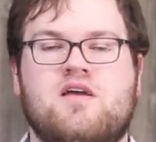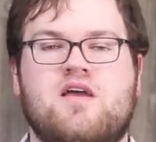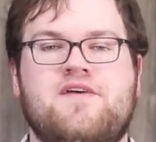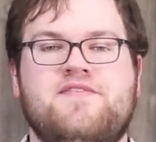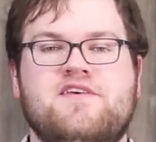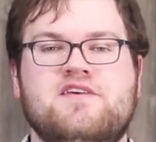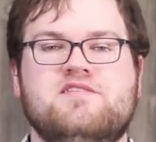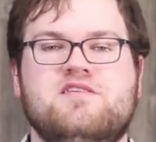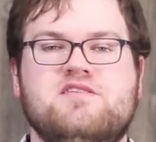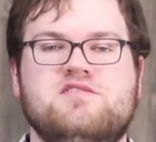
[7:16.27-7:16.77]

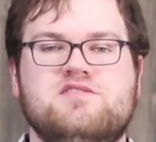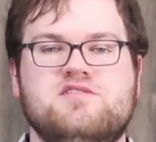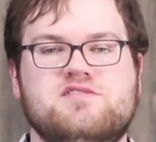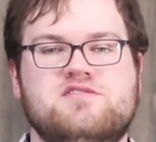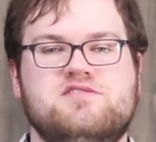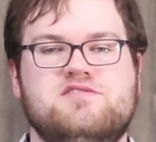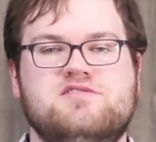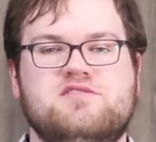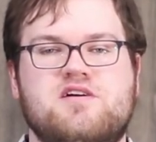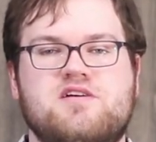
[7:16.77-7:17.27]
And this is
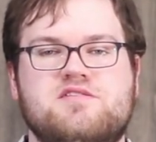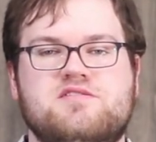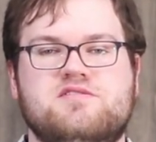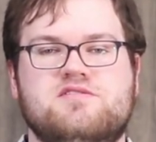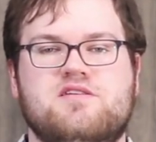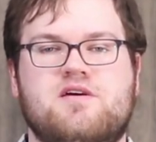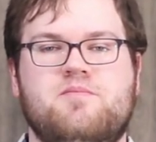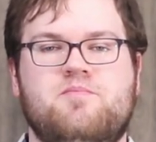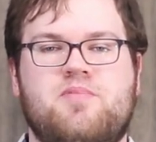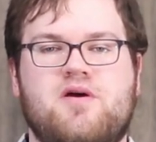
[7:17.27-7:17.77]
just
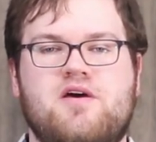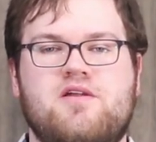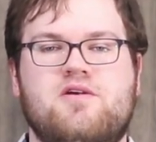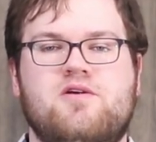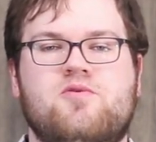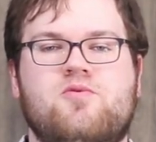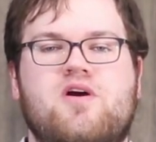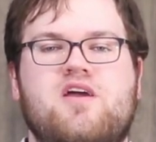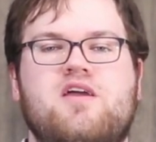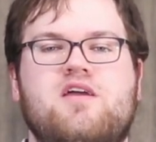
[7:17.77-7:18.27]
such a
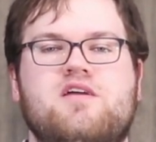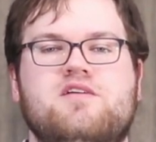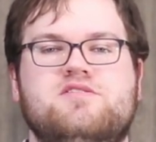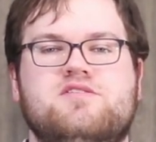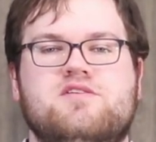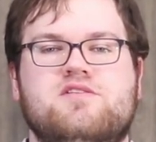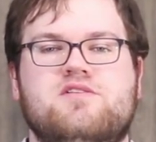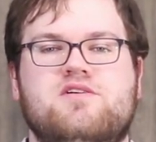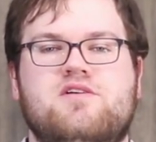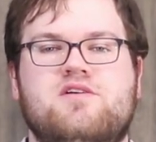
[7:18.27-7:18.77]
better way
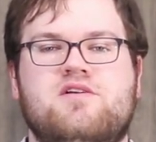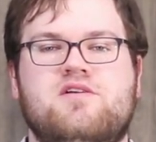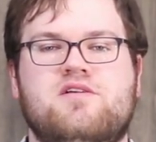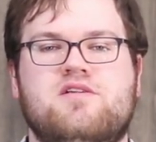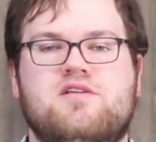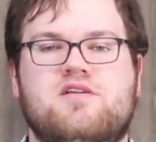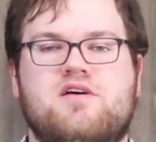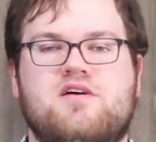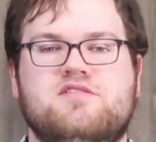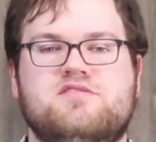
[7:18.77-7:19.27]
to
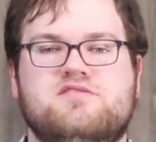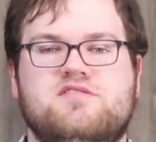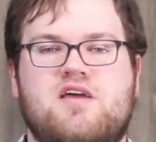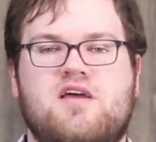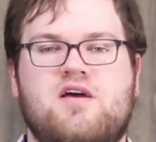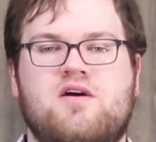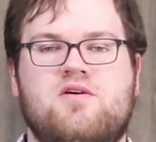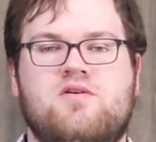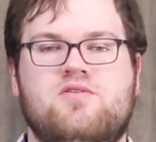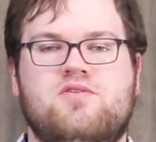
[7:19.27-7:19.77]
learn a
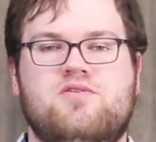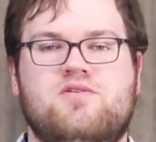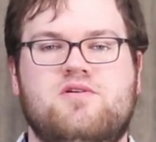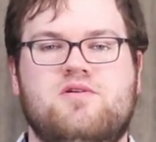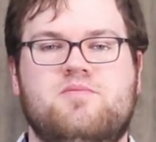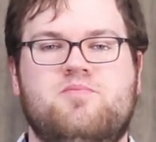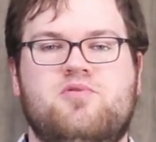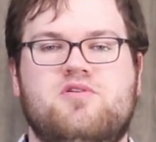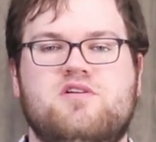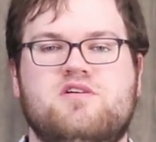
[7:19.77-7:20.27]
sound
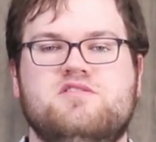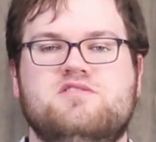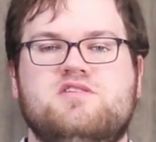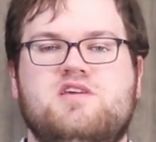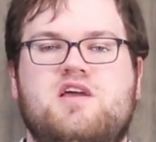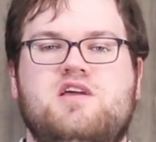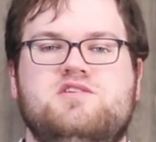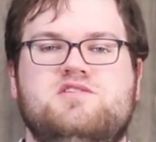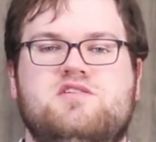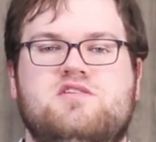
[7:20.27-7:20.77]
or
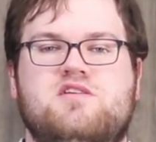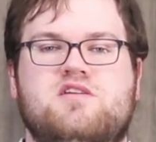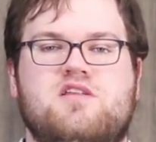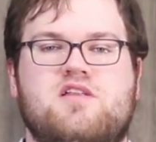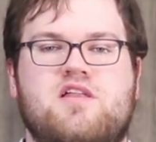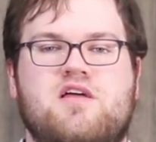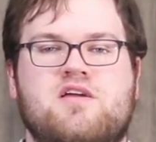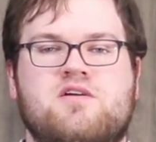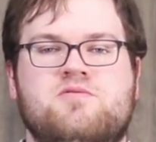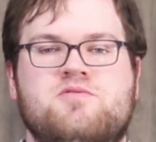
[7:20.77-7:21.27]
pronunciation in
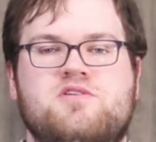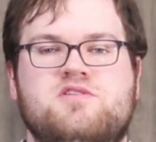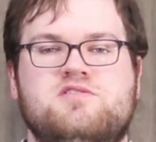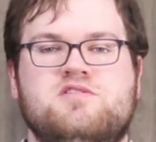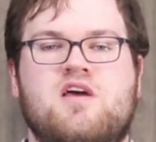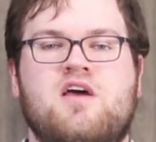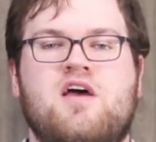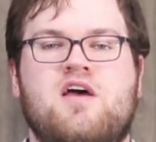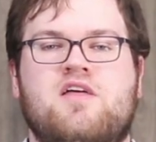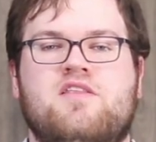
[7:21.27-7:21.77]
a
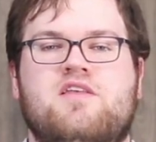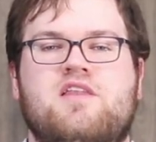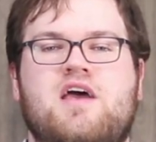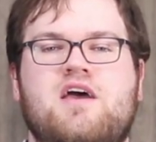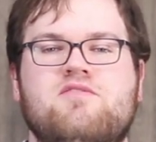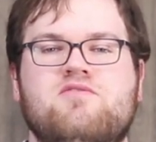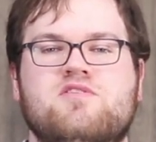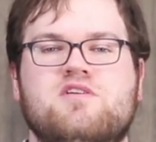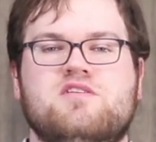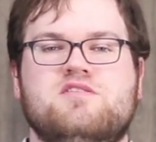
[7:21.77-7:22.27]
language than
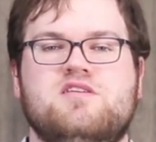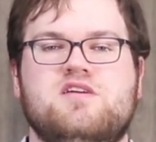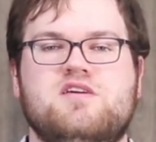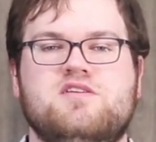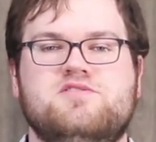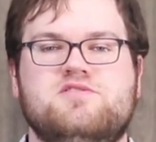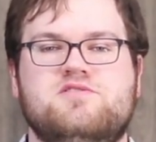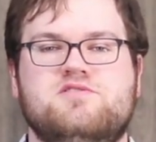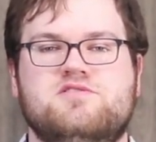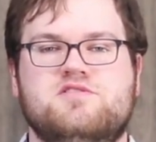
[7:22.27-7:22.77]
having a
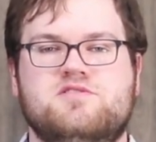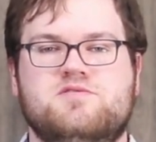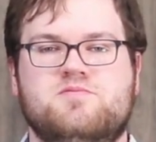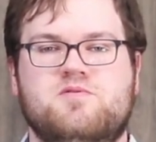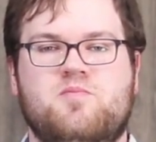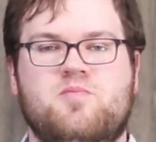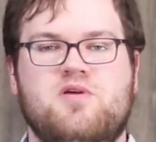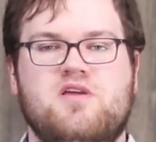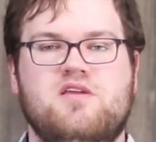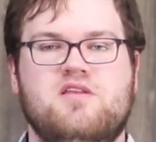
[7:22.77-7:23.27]
teacher just
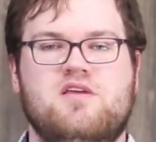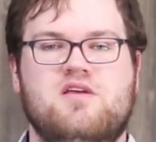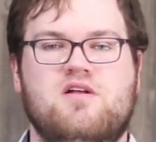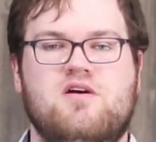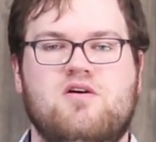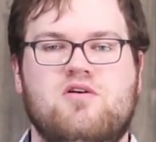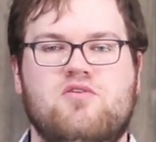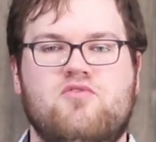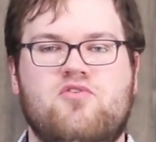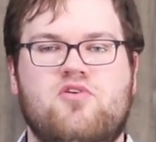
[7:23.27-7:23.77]
repeat it
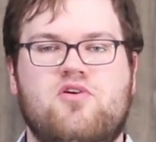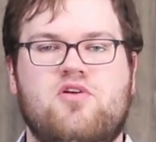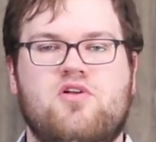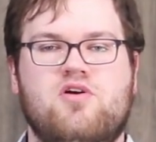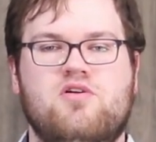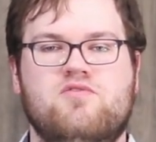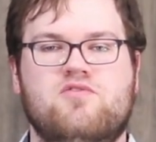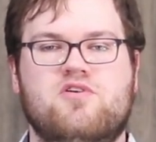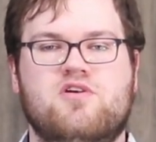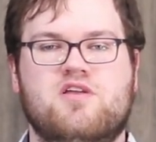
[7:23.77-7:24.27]
over and
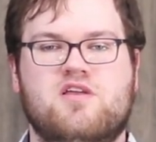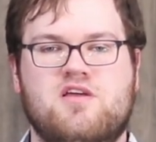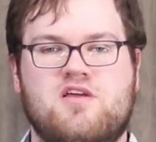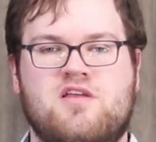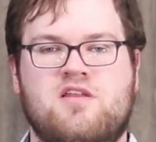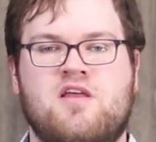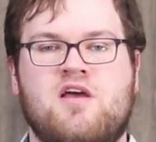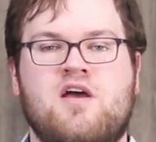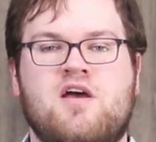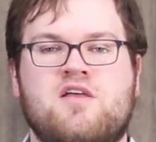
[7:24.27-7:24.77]
over
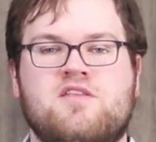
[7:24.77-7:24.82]
again.